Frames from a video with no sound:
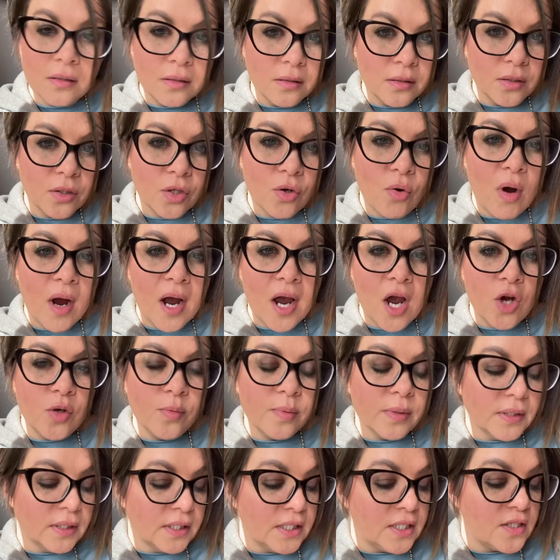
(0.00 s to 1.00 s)
quite
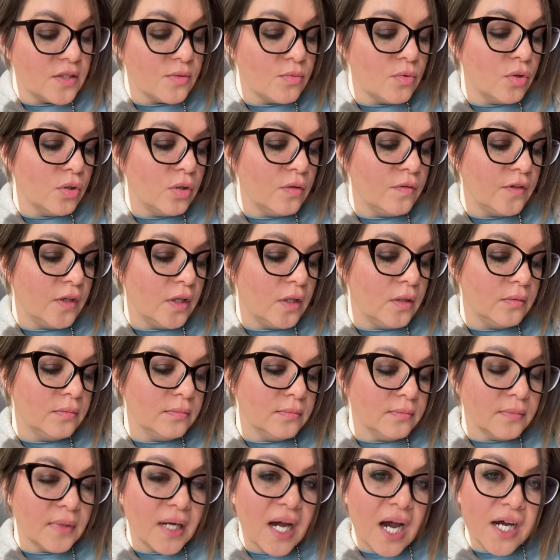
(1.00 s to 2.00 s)
openly to all of you,
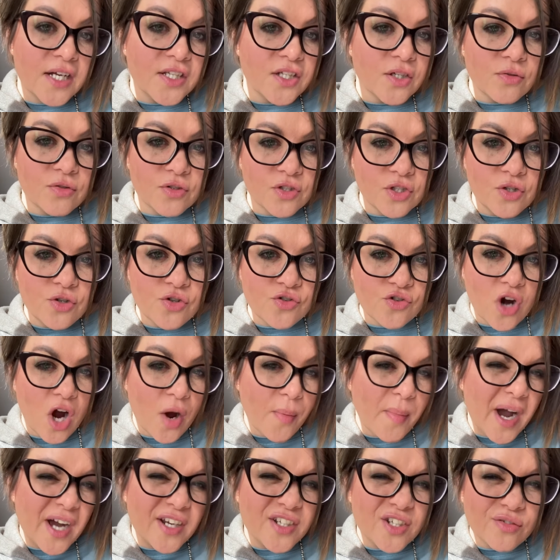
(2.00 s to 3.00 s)
I don't do
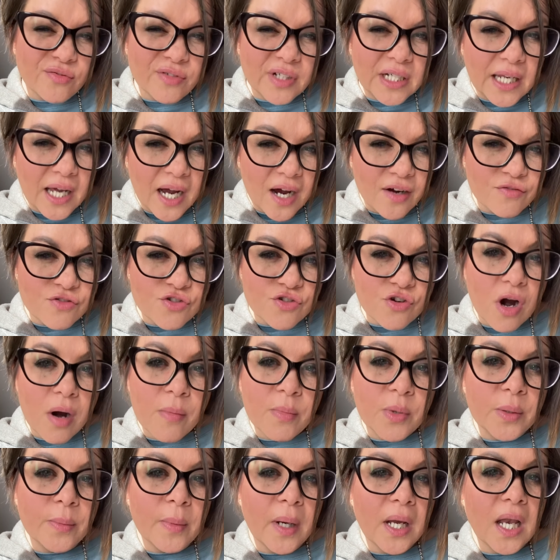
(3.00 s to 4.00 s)
drama. I don't really have
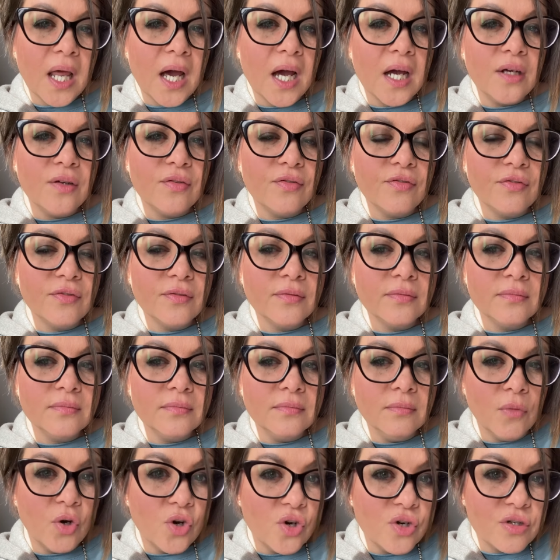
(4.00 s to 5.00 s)
drama in my life
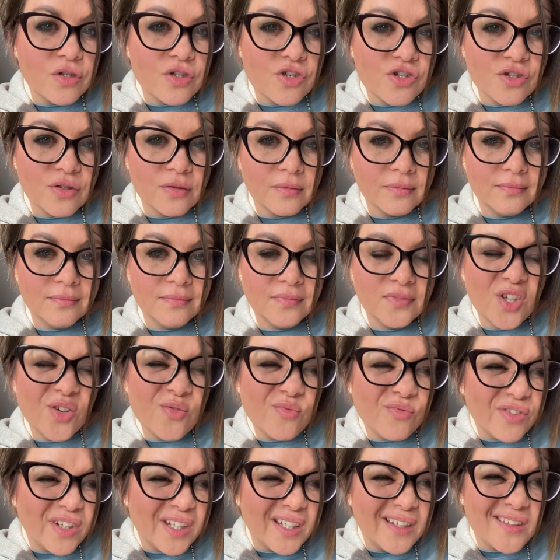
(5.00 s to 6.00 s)
much.
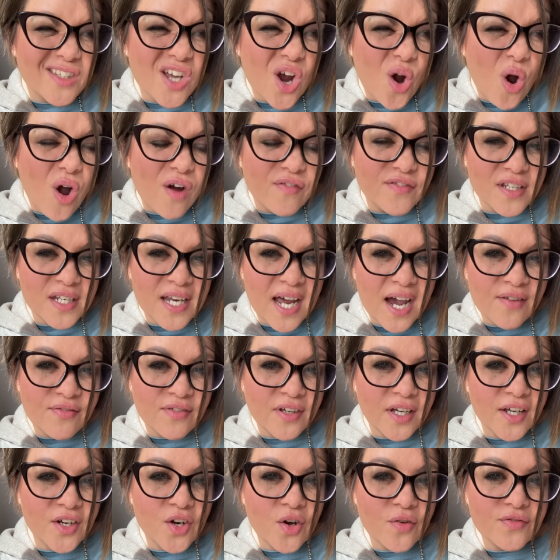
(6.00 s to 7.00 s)
Don't often have
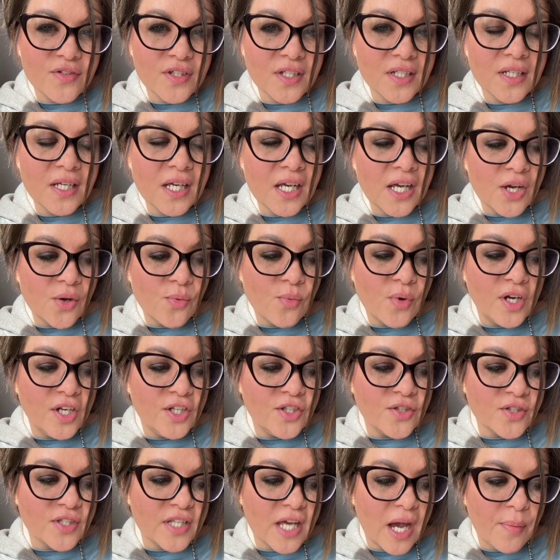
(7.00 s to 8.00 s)
it, and often when it
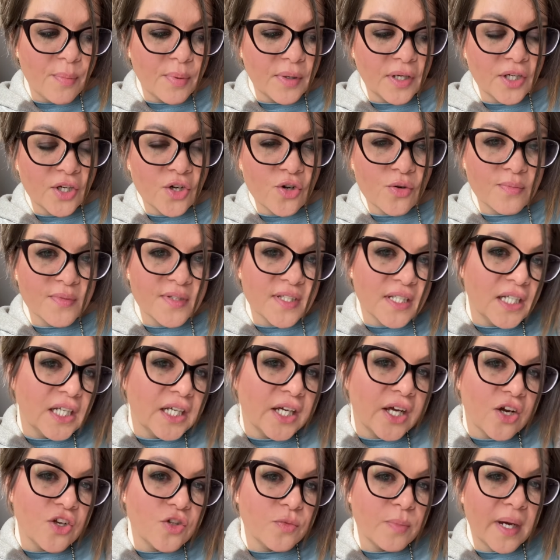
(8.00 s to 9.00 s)
does happen, it comes in, it
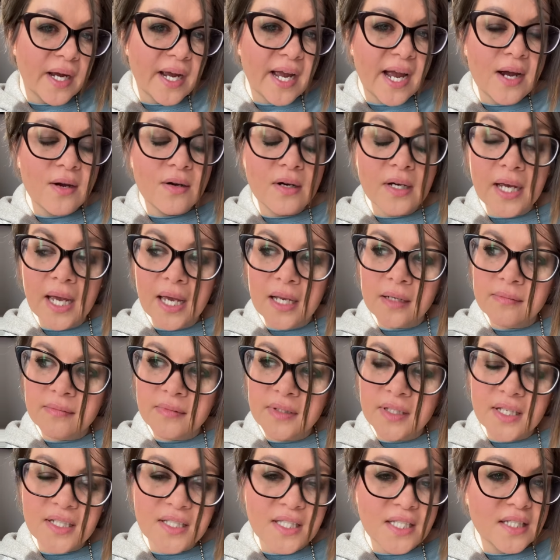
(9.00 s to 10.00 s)
goes back out again.
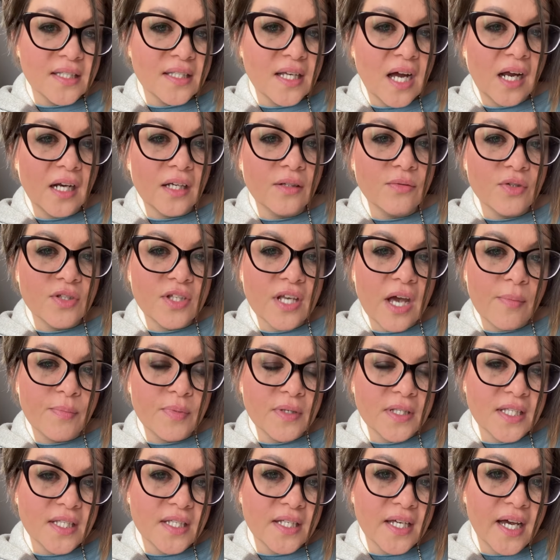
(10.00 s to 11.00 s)
And that's exactly what's
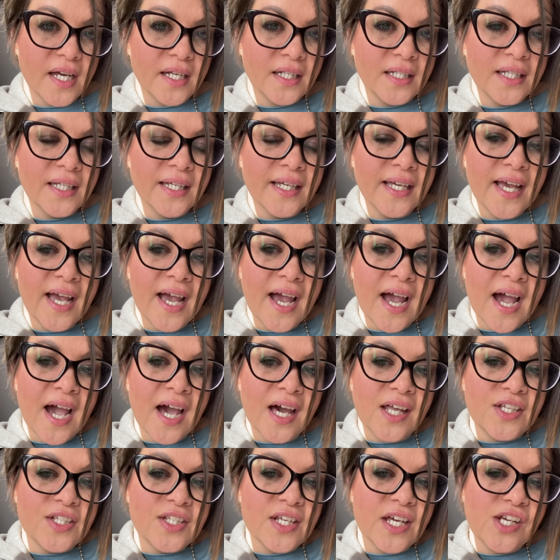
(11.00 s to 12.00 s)
happened today.
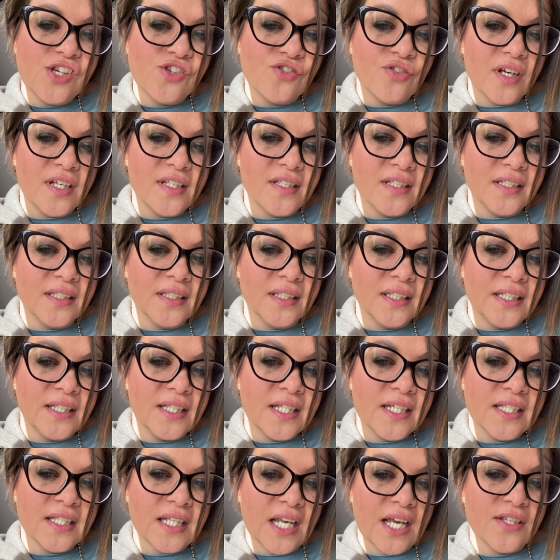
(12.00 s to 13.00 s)
And interestingly,
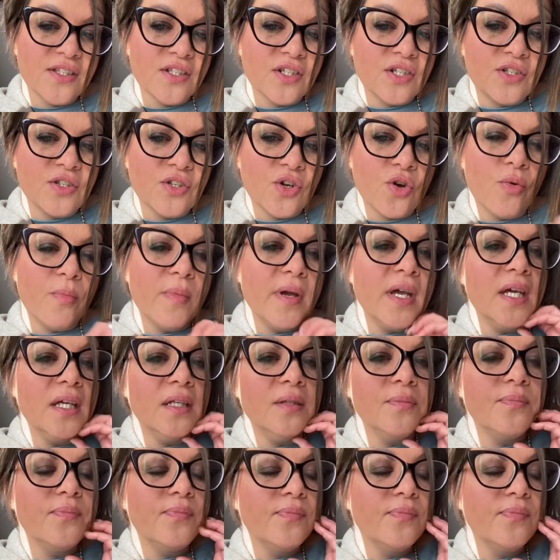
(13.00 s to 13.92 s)
this lesson has come in,